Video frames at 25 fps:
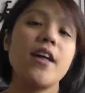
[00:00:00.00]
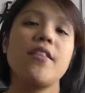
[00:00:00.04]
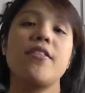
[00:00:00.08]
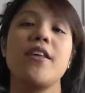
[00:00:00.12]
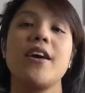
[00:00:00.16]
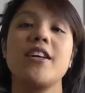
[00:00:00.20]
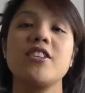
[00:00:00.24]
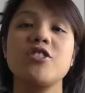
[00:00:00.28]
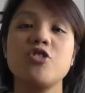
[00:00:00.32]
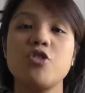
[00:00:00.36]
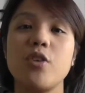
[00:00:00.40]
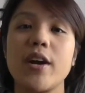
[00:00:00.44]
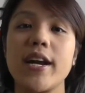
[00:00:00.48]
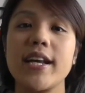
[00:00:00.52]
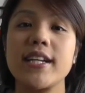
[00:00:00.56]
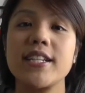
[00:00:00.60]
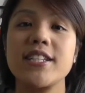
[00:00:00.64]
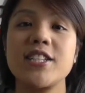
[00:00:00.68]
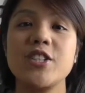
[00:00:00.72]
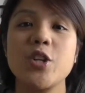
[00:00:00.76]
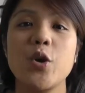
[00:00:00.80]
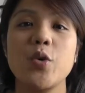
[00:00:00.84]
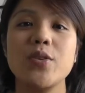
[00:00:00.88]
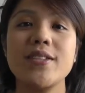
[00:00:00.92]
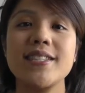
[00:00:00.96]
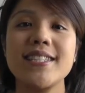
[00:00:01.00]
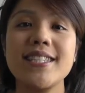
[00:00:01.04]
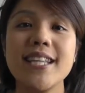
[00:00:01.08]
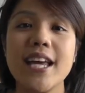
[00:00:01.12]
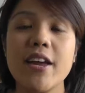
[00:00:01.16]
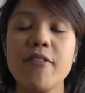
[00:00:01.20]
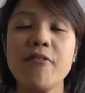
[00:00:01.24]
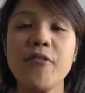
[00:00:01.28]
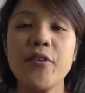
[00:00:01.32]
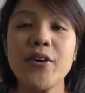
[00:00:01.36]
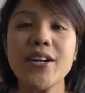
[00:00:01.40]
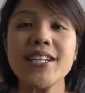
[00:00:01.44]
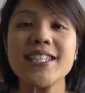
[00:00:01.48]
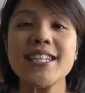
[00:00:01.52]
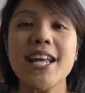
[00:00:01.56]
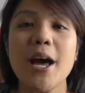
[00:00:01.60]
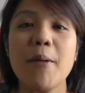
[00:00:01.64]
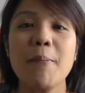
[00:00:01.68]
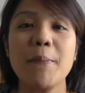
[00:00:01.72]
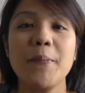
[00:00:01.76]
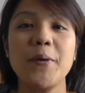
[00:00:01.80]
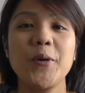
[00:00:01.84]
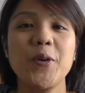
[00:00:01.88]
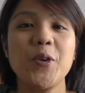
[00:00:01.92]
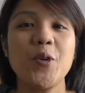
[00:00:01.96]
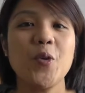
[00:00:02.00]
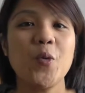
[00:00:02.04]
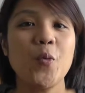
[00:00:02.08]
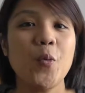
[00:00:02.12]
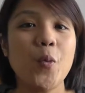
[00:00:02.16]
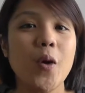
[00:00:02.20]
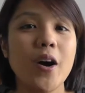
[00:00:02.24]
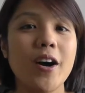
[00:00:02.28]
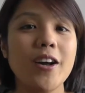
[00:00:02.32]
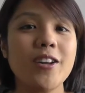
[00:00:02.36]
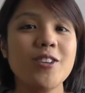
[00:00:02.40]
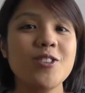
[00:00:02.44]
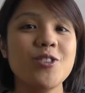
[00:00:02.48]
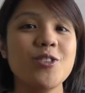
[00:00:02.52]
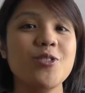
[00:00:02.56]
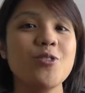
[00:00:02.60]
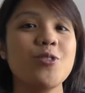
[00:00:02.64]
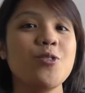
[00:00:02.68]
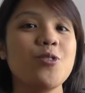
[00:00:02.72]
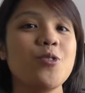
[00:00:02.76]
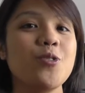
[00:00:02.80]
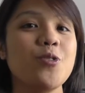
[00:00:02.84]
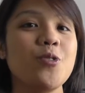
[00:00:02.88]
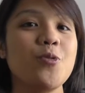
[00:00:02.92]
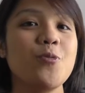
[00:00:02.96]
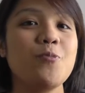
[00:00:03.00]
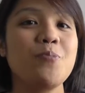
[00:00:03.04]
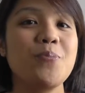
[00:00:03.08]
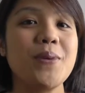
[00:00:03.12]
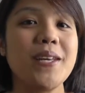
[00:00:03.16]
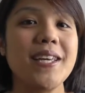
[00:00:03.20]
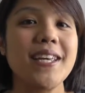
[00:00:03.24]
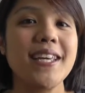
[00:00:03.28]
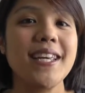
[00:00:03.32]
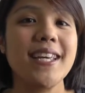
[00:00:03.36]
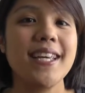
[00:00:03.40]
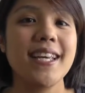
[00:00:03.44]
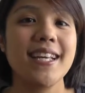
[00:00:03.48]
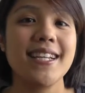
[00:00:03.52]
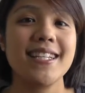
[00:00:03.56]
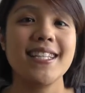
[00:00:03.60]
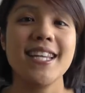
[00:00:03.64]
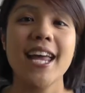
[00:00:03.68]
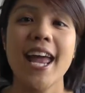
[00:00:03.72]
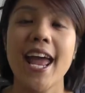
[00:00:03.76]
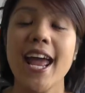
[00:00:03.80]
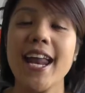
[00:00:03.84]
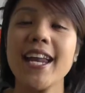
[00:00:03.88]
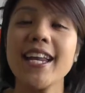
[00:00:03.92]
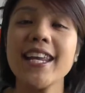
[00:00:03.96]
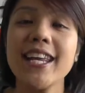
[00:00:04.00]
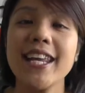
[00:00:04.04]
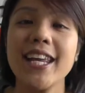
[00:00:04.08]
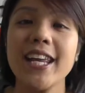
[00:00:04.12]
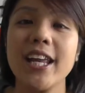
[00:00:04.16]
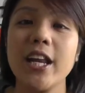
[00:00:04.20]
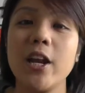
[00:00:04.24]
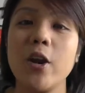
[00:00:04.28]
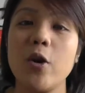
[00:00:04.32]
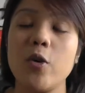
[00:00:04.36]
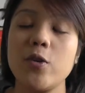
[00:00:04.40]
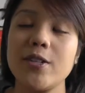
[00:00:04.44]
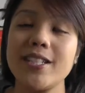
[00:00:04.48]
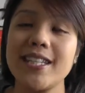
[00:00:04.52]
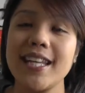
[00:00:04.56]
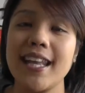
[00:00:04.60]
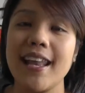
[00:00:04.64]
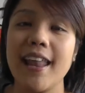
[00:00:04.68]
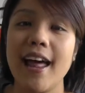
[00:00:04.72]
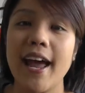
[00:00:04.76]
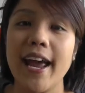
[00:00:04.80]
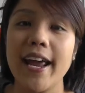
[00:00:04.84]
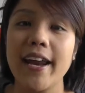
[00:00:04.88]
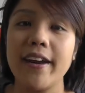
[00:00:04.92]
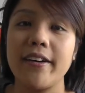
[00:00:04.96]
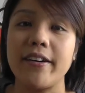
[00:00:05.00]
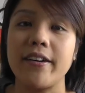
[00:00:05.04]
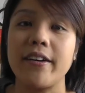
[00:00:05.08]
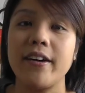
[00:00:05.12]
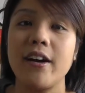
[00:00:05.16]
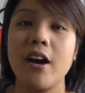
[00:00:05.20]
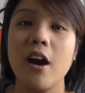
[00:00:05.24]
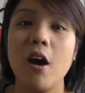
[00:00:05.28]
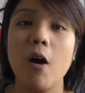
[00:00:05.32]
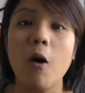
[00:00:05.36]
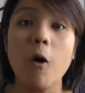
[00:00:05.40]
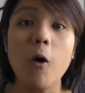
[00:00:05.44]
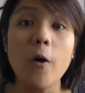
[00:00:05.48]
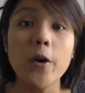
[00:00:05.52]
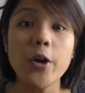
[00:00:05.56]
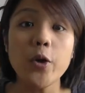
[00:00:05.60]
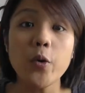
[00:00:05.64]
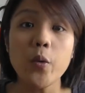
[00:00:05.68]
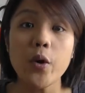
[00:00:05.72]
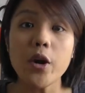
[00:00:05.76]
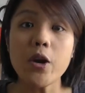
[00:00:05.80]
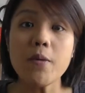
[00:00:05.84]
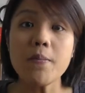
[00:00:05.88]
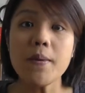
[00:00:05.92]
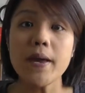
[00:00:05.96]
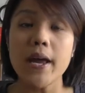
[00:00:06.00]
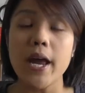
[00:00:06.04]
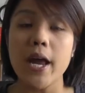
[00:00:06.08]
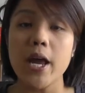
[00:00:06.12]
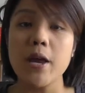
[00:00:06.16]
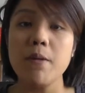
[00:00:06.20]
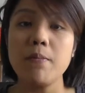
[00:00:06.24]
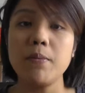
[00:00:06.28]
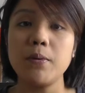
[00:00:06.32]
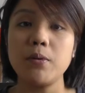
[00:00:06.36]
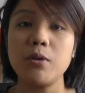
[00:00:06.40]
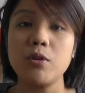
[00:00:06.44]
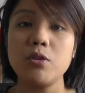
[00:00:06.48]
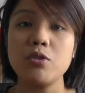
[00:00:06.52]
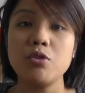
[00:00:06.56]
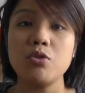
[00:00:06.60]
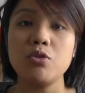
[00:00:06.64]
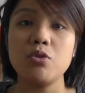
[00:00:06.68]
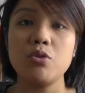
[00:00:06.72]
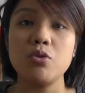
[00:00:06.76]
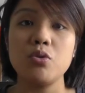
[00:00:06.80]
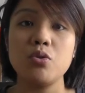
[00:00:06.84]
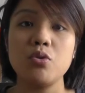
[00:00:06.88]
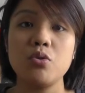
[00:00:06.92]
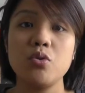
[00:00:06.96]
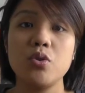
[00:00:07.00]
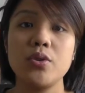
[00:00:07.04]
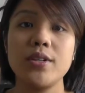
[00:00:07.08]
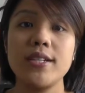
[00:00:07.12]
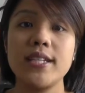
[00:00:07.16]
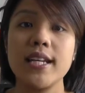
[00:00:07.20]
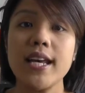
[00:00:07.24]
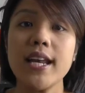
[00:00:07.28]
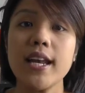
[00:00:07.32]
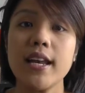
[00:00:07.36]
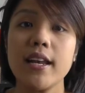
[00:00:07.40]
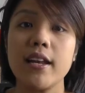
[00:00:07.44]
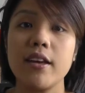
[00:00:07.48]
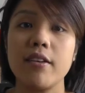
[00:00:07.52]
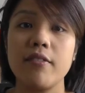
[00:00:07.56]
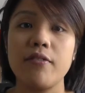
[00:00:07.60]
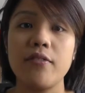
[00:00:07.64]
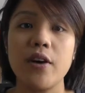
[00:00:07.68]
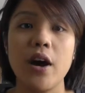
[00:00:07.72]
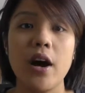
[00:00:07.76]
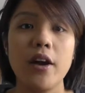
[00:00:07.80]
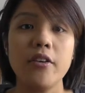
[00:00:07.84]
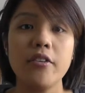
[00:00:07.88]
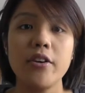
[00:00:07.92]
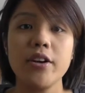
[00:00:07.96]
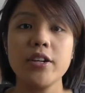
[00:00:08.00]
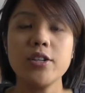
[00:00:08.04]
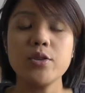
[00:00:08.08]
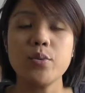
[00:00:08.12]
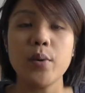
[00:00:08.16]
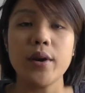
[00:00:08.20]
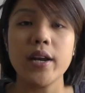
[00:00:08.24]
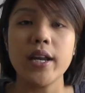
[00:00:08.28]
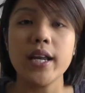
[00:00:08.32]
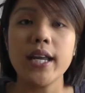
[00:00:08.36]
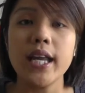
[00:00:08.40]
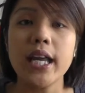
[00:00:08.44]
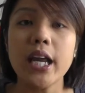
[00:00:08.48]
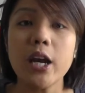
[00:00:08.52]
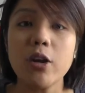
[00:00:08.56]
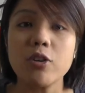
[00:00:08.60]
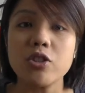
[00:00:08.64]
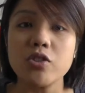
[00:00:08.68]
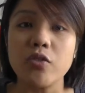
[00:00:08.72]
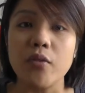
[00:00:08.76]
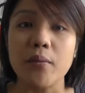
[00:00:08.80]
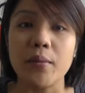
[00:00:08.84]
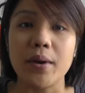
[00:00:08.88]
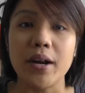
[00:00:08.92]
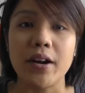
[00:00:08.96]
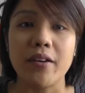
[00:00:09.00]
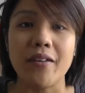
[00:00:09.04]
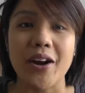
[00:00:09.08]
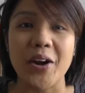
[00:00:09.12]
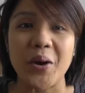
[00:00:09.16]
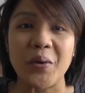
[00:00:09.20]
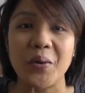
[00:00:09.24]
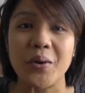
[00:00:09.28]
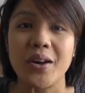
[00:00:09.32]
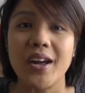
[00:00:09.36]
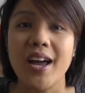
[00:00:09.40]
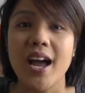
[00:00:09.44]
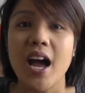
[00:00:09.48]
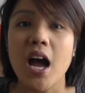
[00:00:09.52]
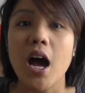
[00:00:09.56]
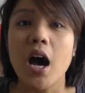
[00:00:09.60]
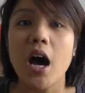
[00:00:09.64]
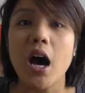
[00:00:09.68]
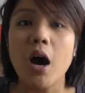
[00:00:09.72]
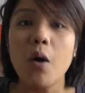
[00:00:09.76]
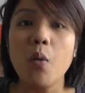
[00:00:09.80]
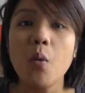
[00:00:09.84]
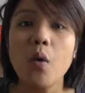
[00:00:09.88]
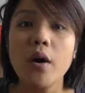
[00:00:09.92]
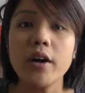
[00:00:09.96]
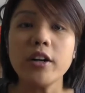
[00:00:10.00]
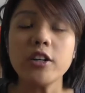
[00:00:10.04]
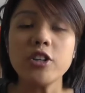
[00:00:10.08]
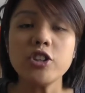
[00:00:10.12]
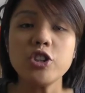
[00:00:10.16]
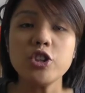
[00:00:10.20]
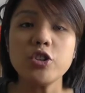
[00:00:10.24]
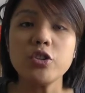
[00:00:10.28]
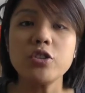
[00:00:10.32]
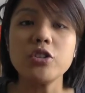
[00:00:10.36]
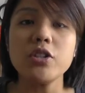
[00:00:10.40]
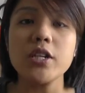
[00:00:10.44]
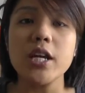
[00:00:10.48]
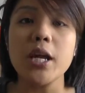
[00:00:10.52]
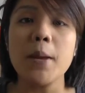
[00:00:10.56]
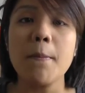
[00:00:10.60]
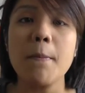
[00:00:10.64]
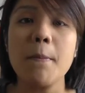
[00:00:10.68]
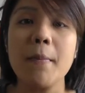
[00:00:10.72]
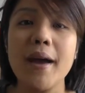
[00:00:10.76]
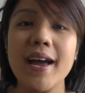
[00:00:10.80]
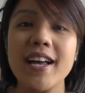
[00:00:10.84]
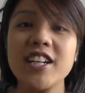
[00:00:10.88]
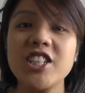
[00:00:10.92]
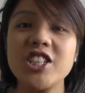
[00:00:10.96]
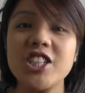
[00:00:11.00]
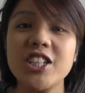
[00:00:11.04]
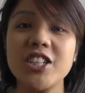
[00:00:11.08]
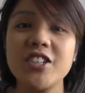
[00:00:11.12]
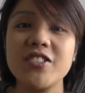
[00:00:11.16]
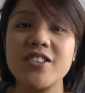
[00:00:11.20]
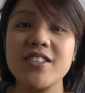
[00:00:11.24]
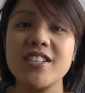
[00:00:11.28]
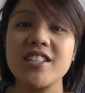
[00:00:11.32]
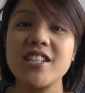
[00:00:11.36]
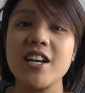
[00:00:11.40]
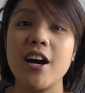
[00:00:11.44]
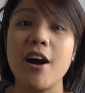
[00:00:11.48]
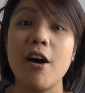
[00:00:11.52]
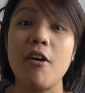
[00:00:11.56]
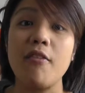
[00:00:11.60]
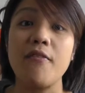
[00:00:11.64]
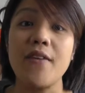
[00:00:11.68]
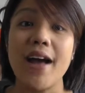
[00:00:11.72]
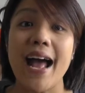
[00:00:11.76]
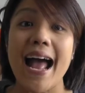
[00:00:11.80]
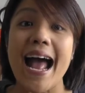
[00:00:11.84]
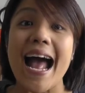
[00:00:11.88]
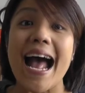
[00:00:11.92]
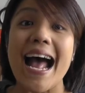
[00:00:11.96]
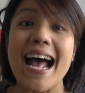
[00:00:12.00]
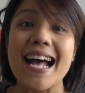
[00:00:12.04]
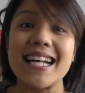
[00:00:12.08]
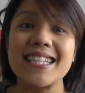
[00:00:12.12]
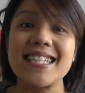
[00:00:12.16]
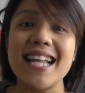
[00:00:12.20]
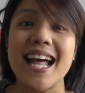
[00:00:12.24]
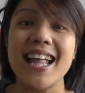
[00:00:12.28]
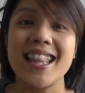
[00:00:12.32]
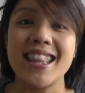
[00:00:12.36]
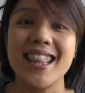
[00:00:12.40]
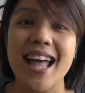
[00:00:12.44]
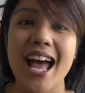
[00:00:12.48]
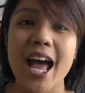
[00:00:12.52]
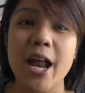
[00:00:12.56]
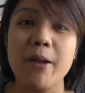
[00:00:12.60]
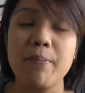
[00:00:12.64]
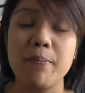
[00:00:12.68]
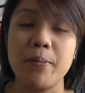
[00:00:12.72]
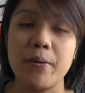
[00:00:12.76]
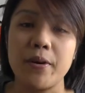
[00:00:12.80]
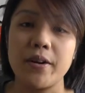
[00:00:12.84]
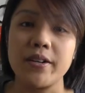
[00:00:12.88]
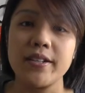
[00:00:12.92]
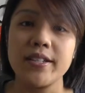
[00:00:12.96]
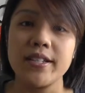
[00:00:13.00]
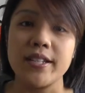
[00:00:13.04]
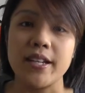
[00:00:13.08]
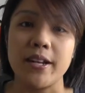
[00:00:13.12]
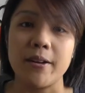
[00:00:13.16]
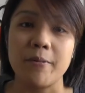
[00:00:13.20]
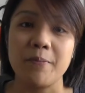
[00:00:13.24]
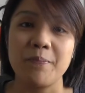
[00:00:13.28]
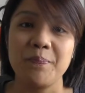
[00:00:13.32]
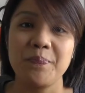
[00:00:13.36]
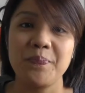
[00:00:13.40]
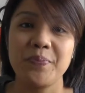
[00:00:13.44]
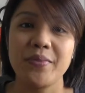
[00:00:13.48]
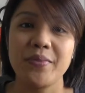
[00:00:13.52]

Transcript: That's right. So say for example, you want to be 10 kilos lighter or you want to be able to deadlift 120 kilos from the ground. I want you to imagine yourself as that person.